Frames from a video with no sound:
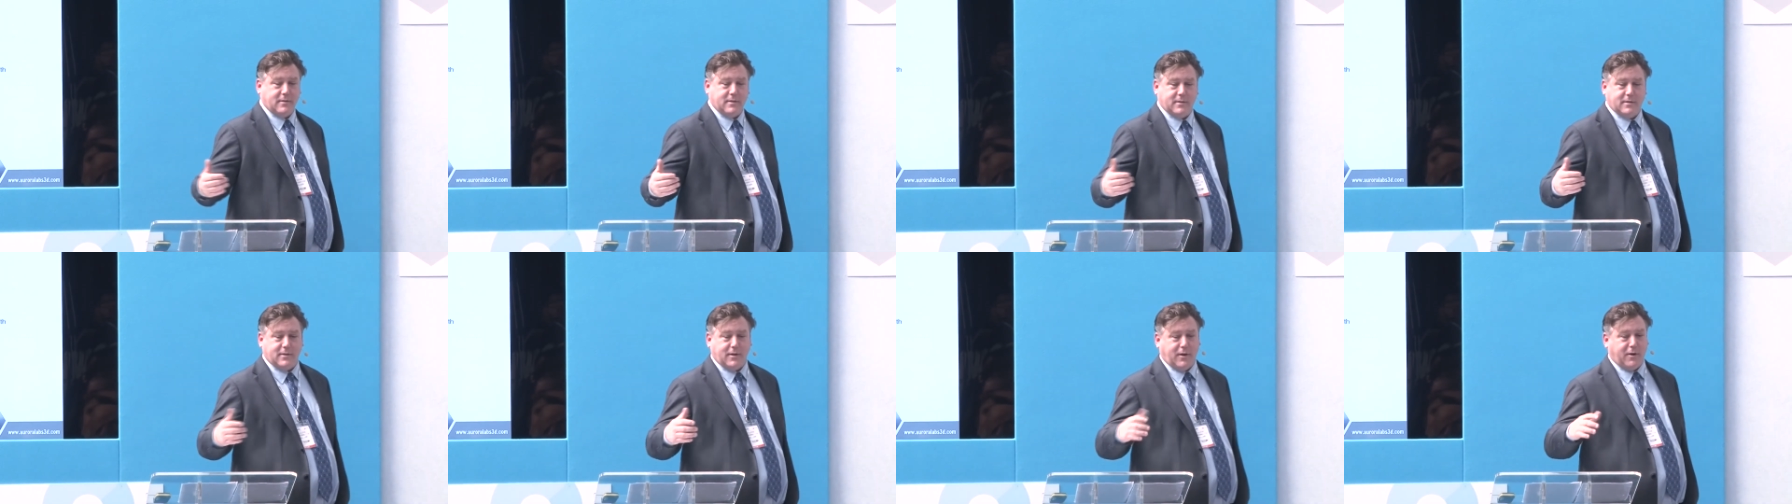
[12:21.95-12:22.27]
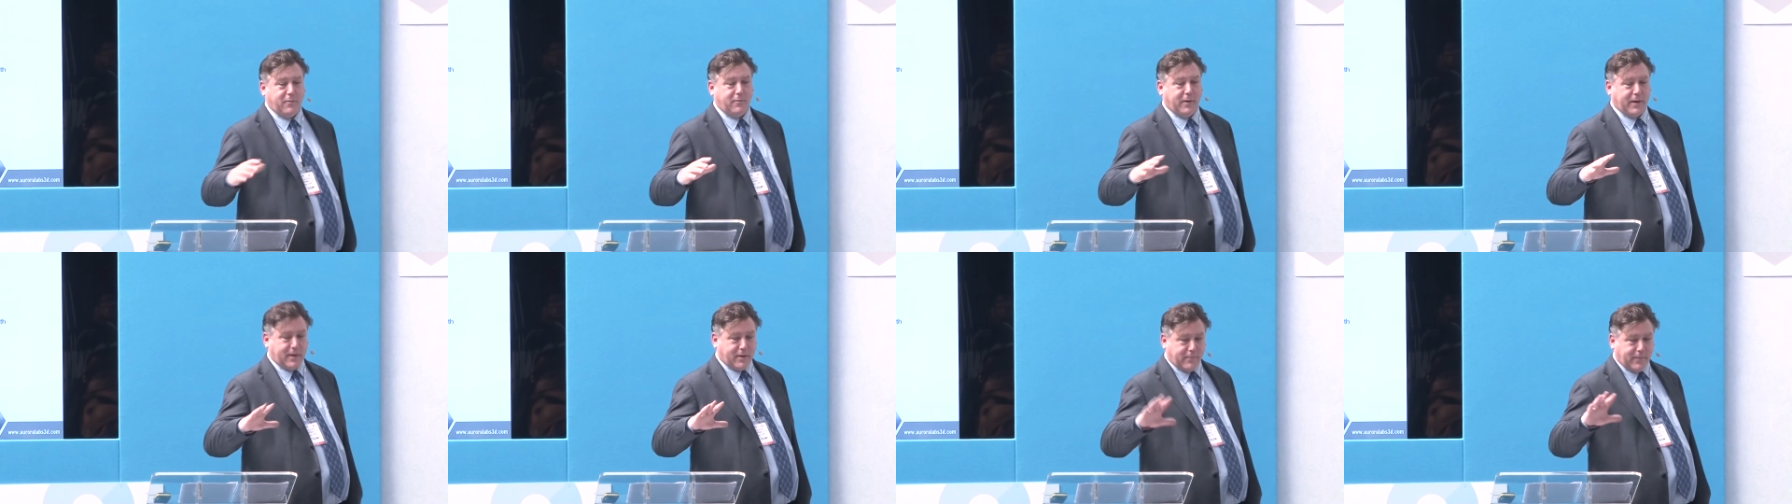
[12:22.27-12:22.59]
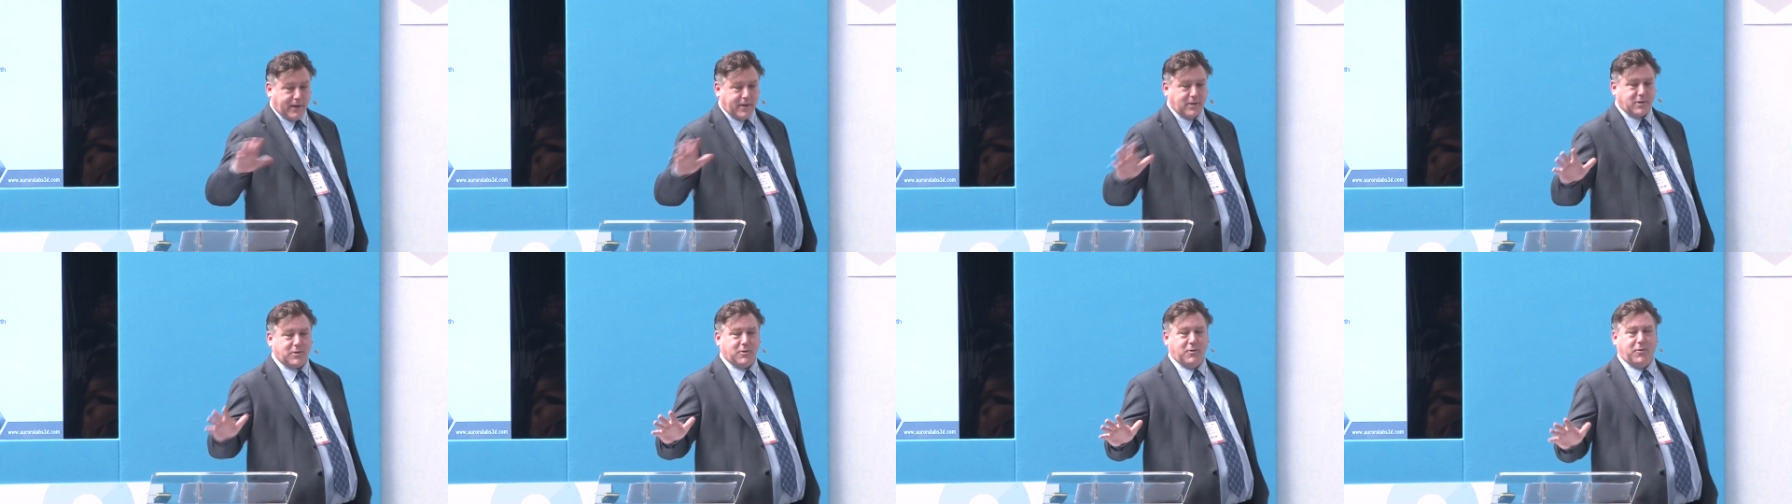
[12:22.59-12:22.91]
just so we can
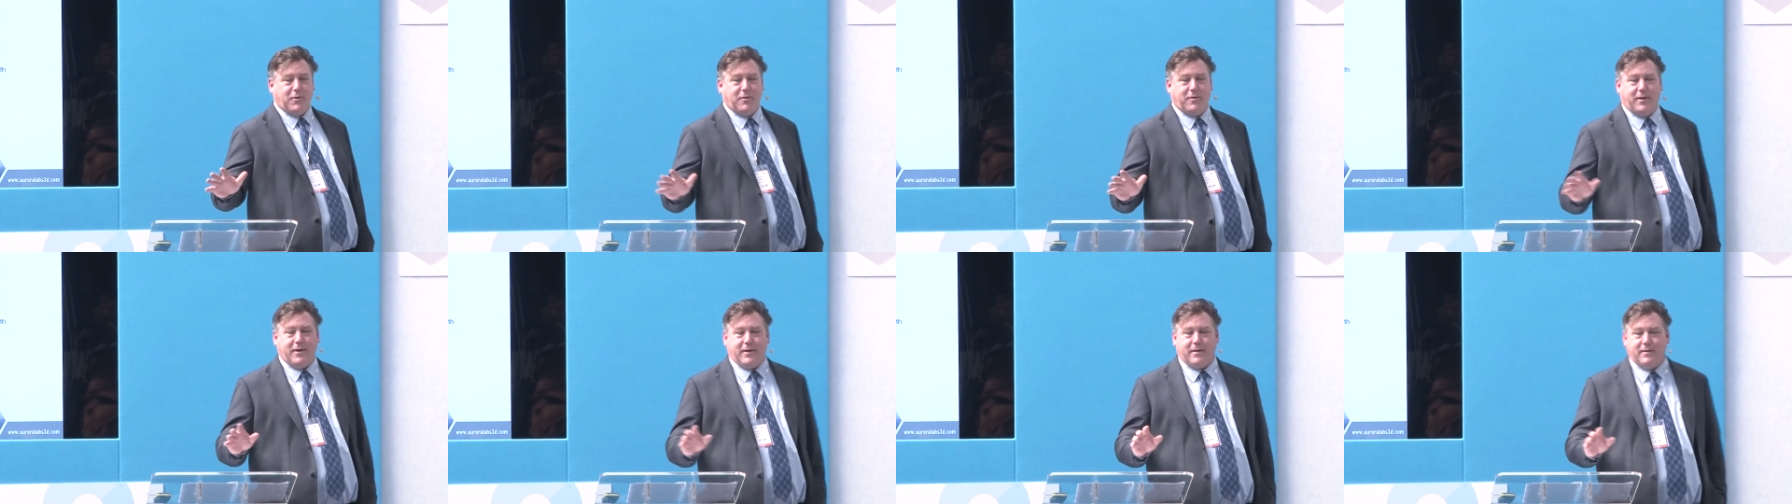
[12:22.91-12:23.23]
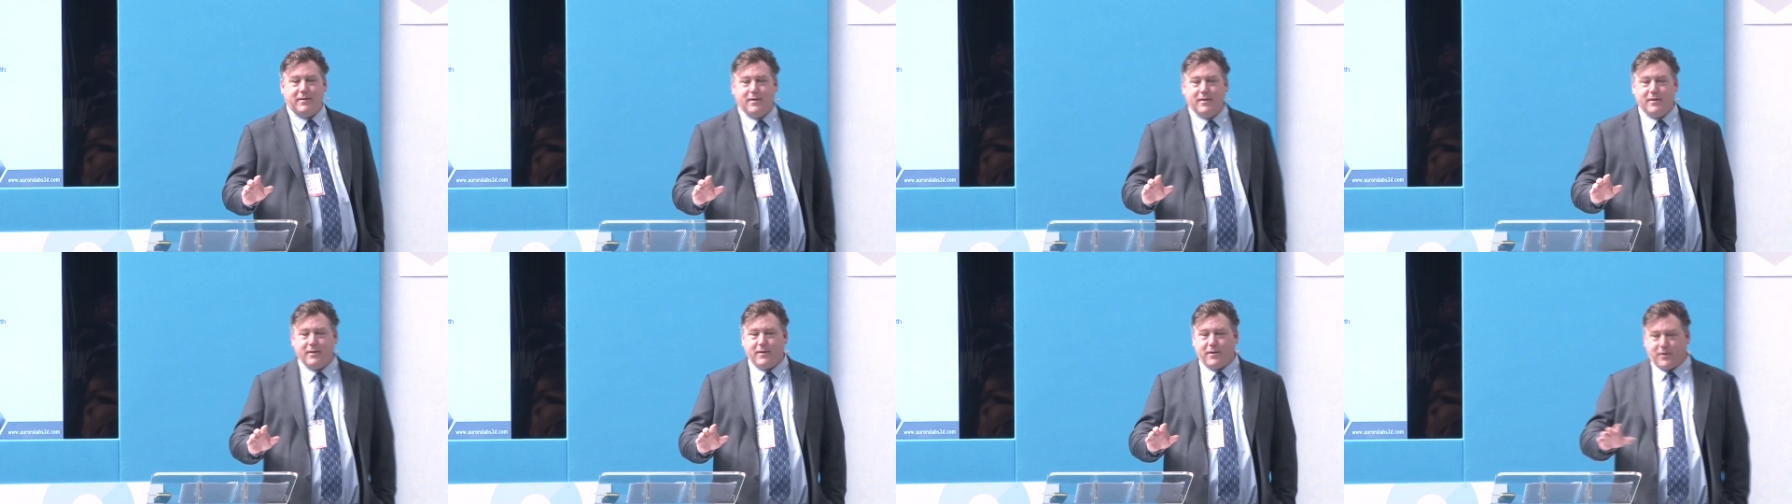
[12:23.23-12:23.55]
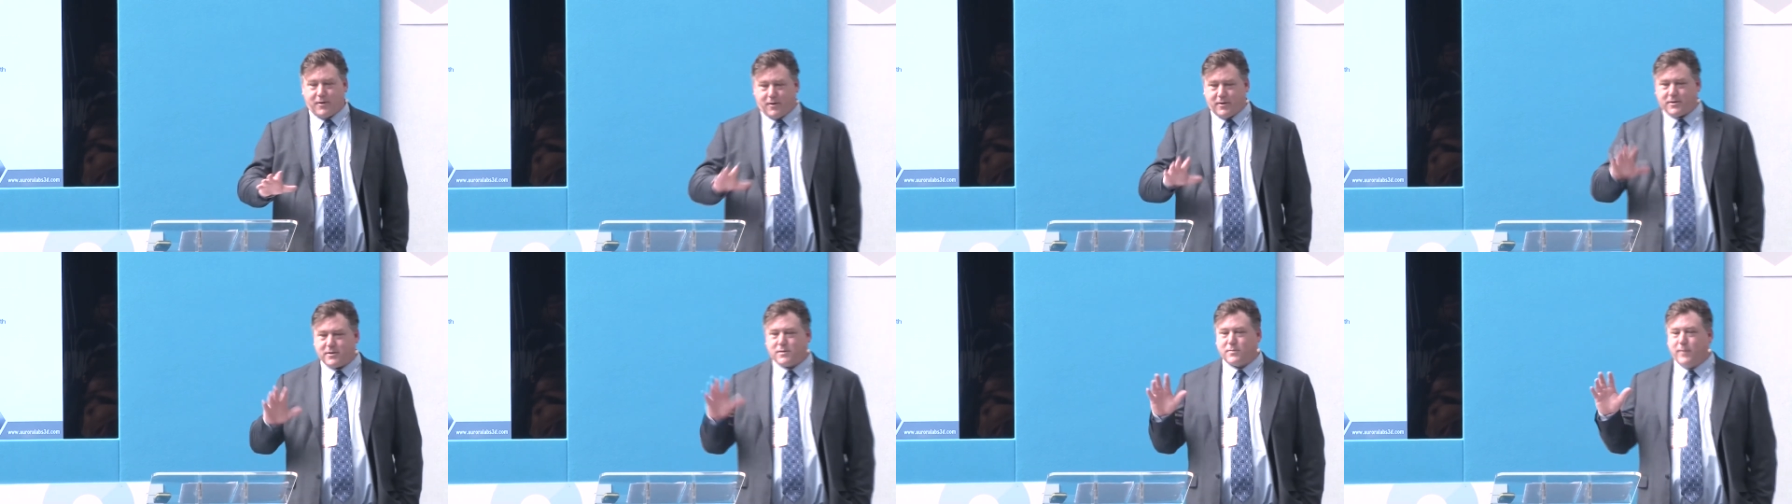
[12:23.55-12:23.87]
make sure that
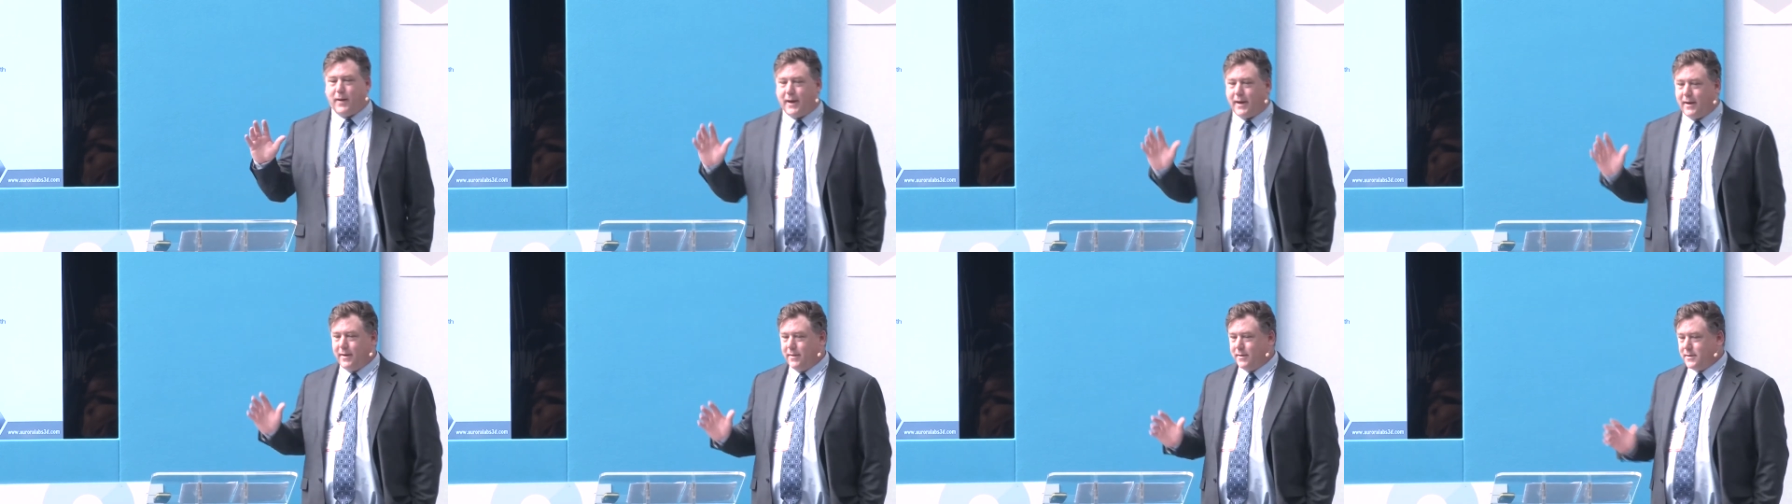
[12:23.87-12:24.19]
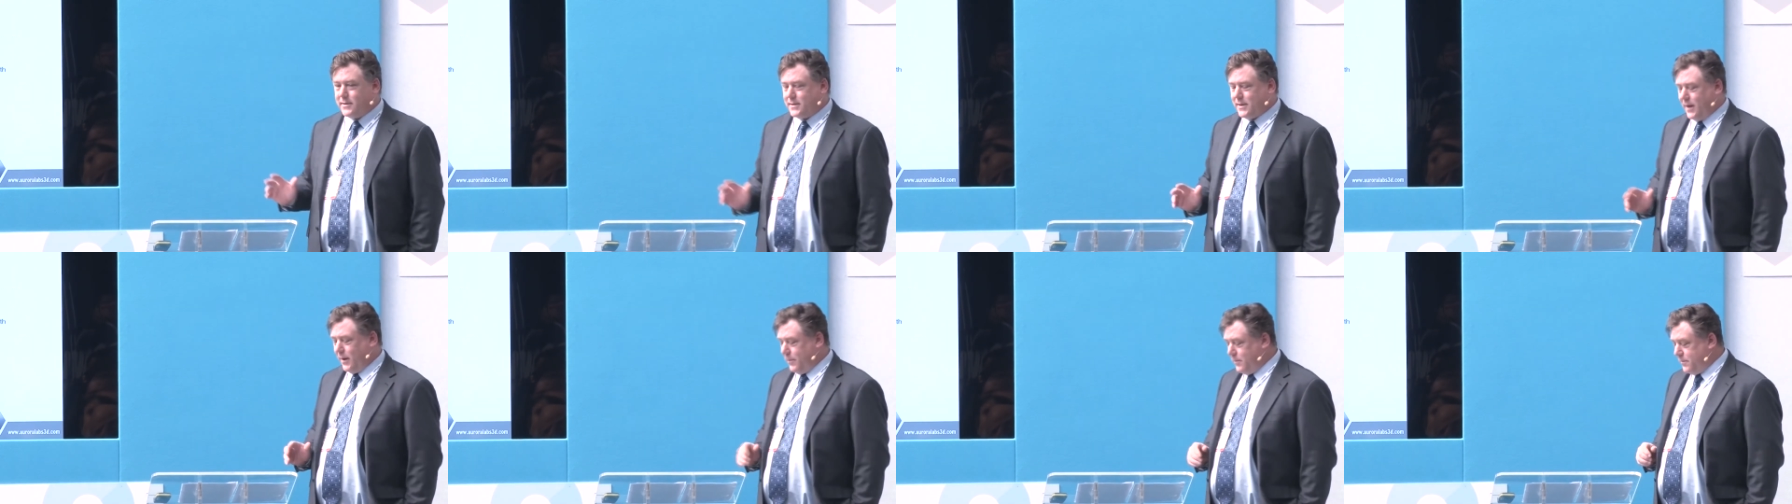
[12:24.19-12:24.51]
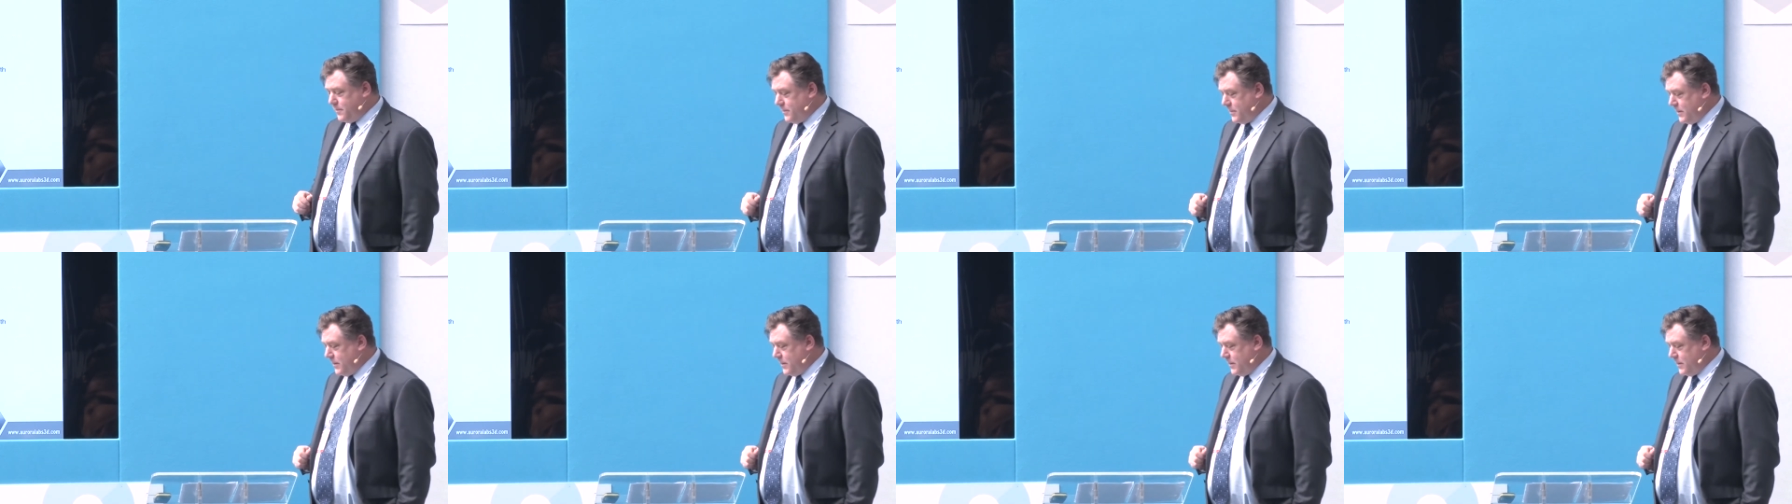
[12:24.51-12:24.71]
you're not just making this up.